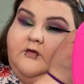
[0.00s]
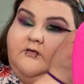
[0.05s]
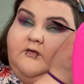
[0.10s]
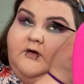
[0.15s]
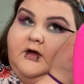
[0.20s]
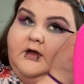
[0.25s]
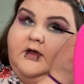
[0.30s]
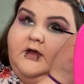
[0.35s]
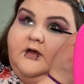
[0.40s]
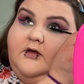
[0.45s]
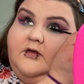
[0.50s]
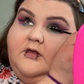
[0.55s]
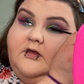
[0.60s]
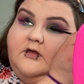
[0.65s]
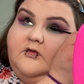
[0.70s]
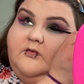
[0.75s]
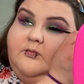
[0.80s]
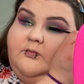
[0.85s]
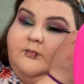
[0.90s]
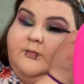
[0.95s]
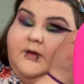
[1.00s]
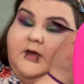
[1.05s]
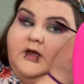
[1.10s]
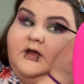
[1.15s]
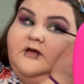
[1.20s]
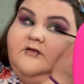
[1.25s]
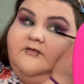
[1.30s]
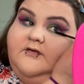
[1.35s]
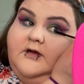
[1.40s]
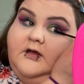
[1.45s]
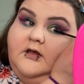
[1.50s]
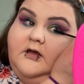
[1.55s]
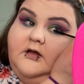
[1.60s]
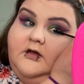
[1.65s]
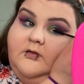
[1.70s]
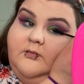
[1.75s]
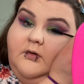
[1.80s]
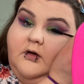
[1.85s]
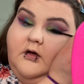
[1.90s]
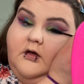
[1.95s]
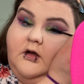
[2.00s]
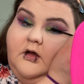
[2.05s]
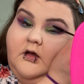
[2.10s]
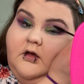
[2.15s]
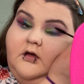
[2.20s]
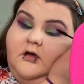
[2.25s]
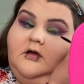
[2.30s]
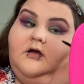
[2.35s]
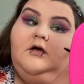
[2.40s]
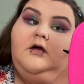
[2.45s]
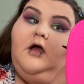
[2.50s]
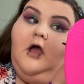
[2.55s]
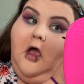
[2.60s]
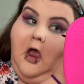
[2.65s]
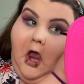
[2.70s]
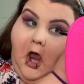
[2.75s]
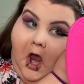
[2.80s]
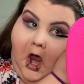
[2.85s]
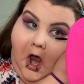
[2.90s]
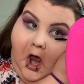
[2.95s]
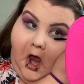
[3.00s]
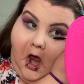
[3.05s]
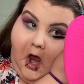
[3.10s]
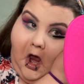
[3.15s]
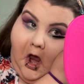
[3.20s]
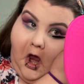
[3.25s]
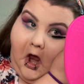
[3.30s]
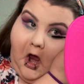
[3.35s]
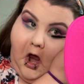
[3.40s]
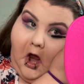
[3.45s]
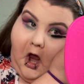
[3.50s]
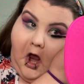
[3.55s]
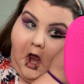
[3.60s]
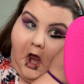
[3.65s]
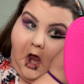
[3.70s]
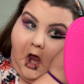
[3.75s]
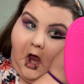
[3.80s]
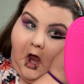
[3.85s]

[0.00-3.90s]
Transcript: Fucking just be in your feelings about it. Okay.